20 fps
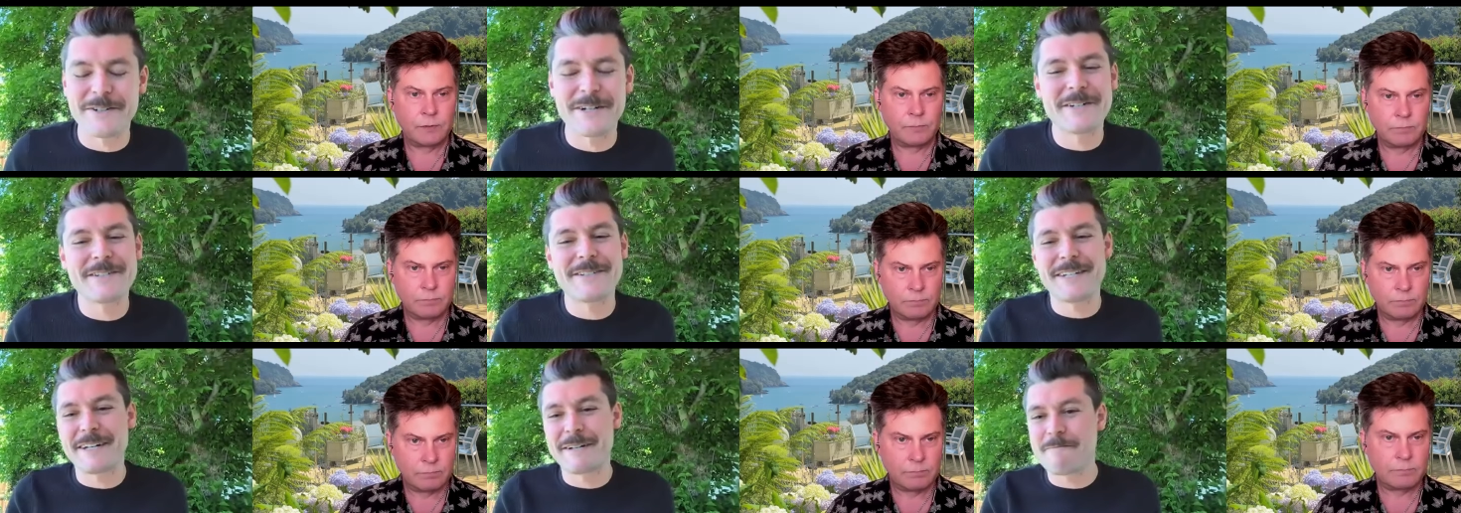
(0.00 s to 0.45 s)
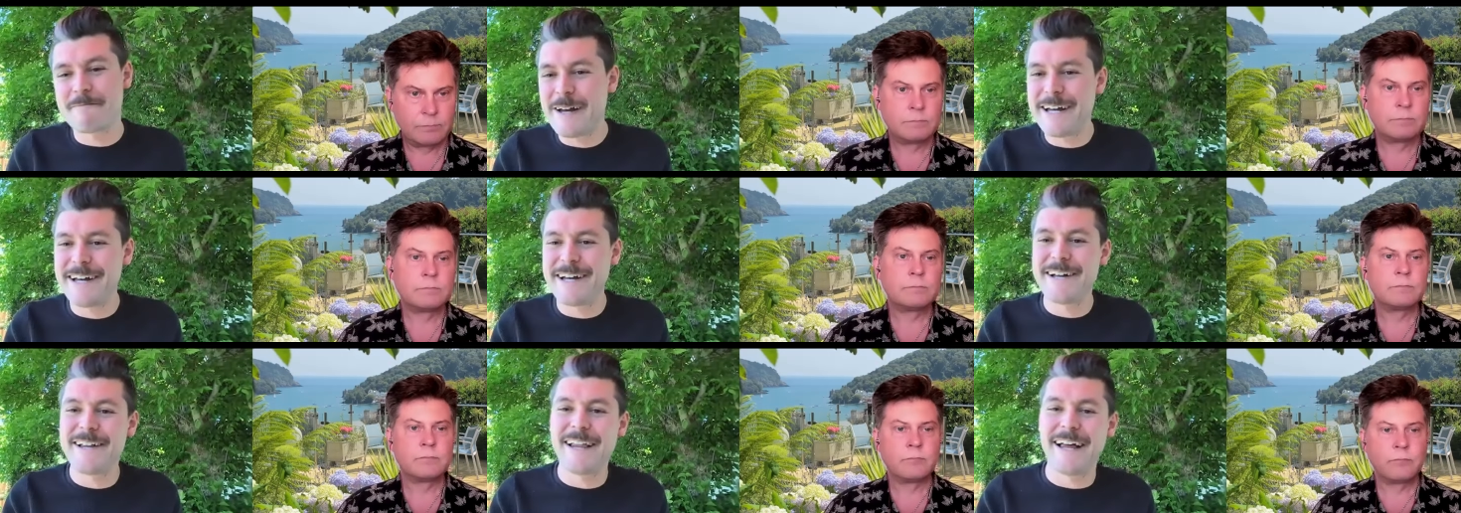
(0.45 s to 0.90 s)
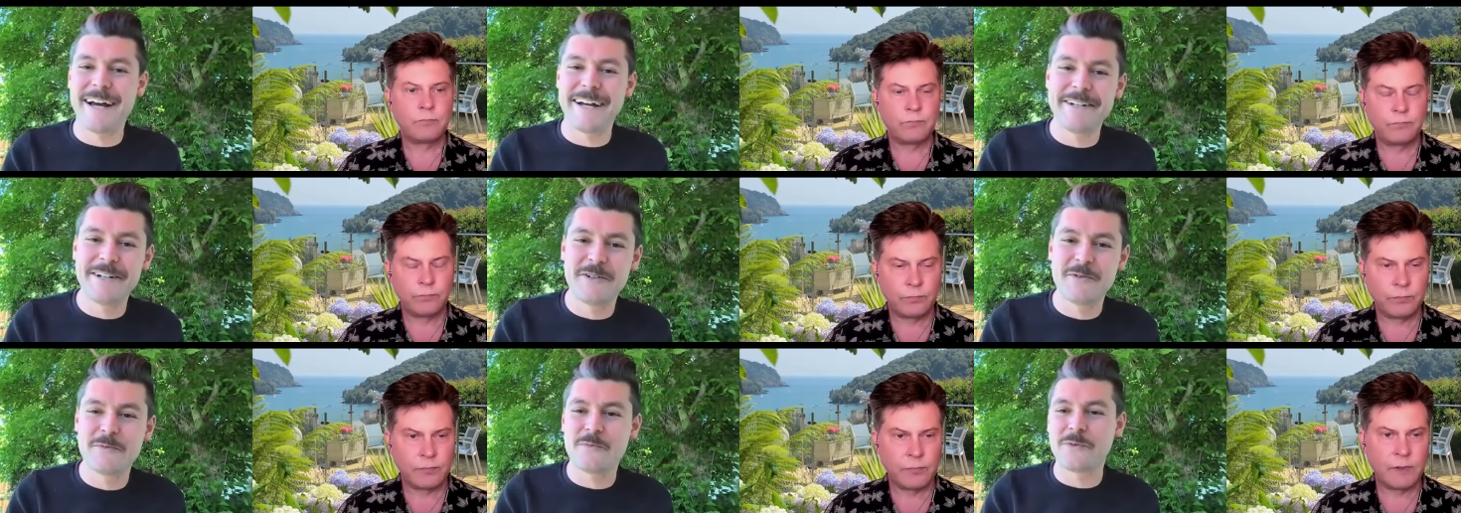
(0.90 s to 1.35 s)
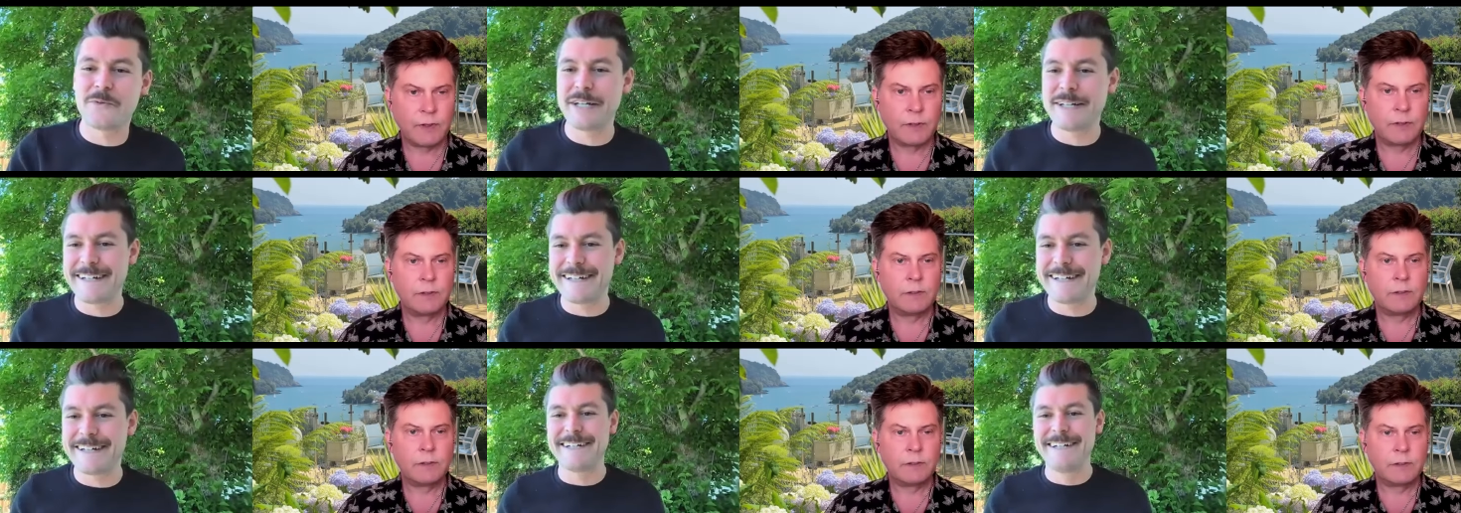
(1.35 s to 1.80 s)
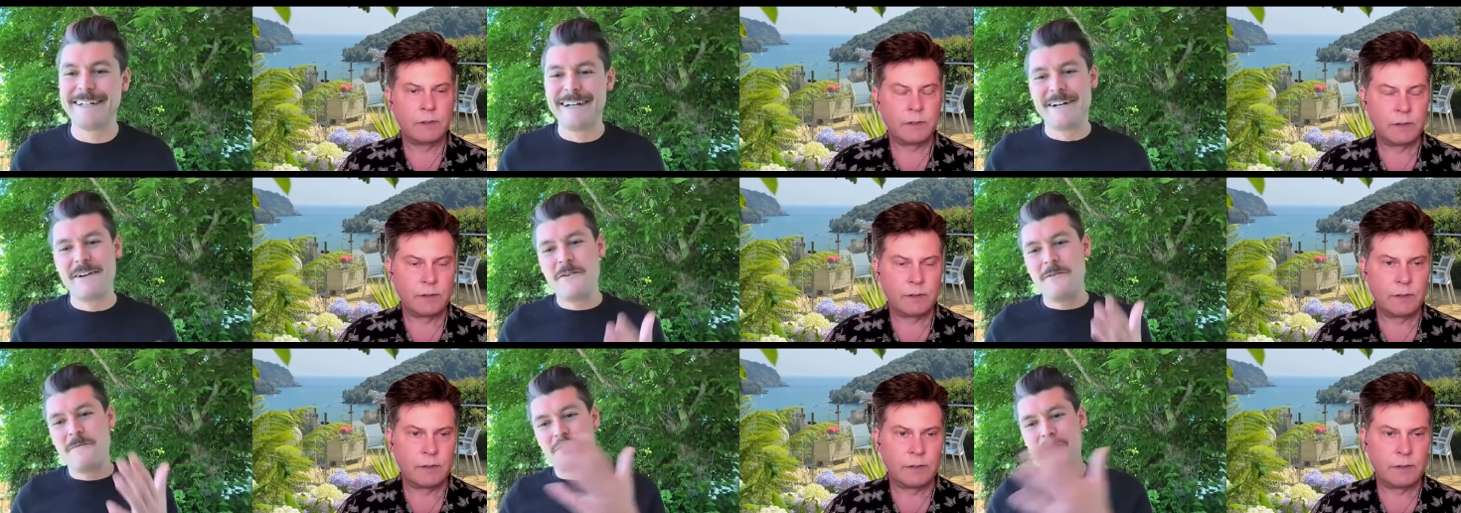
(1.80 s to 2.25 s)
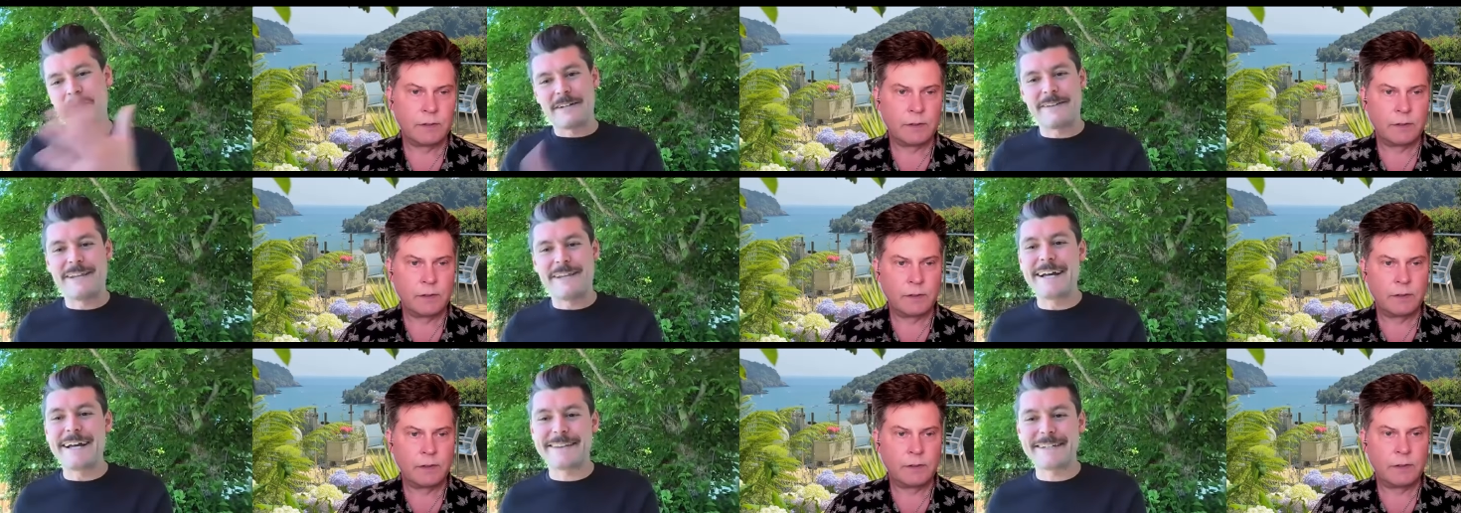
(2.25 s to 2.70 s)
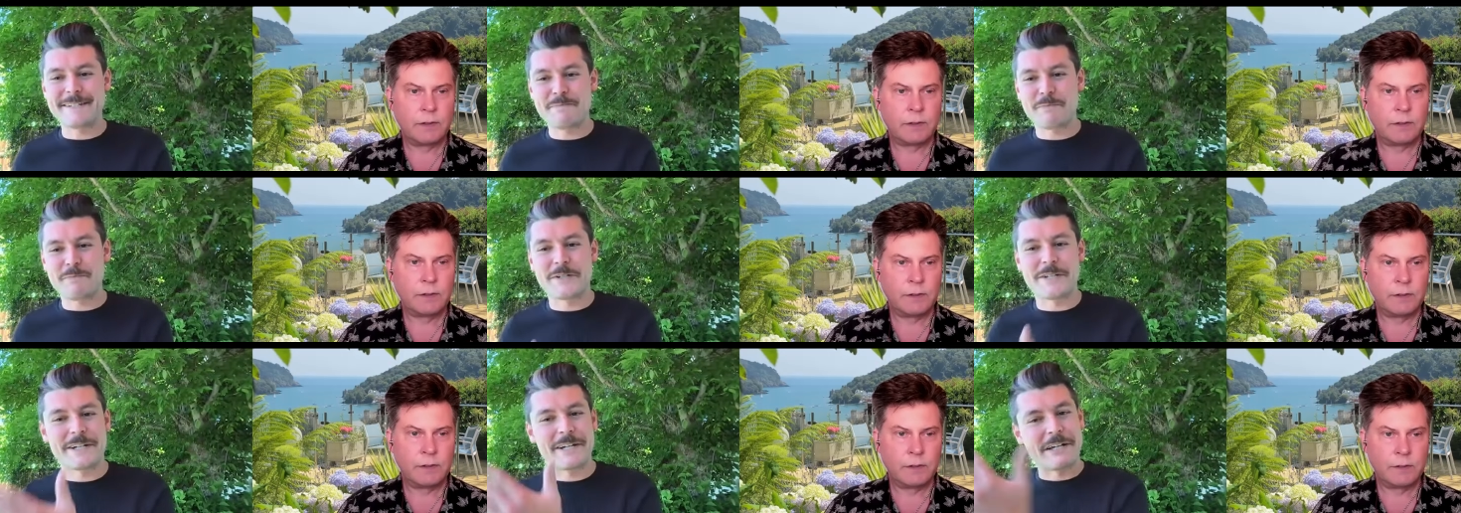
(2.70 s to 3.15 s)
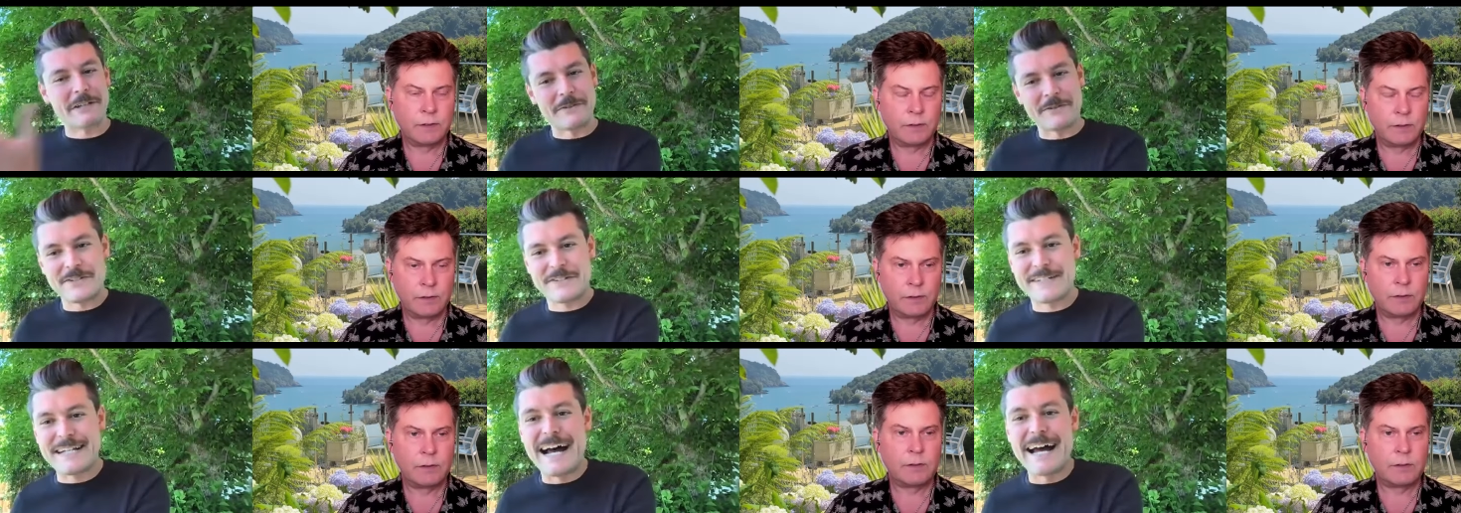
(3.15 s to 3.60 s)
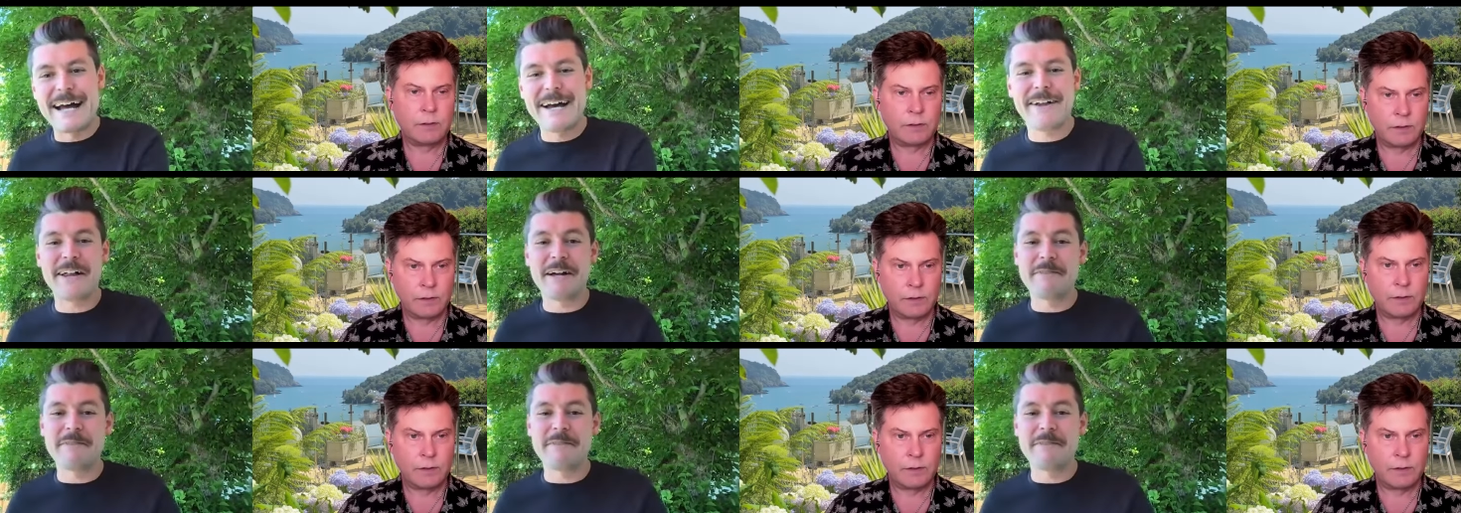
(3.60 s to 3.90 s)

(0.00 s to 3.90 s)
Speaker 1: I was like, well, I don't really like this particular style.